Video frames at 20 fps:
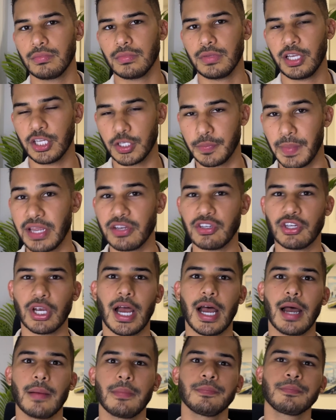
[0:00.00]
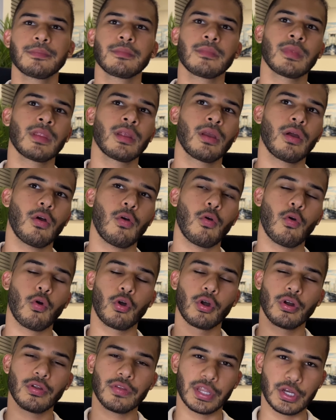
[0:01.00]
his main job
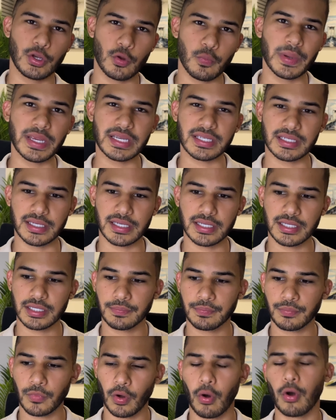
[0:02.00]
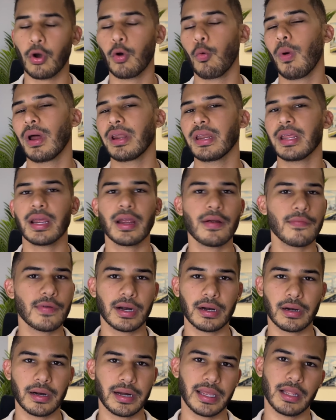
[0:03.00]
or the new business or
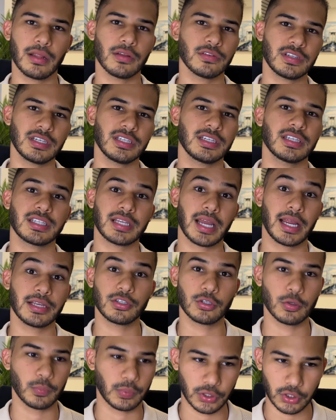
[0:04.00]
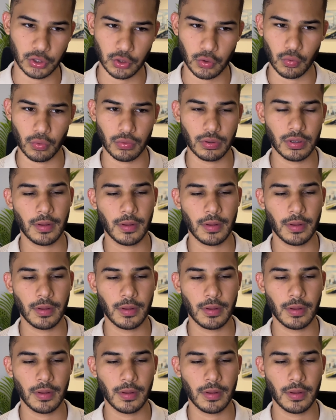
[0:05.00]
whatever else he decides to pursue,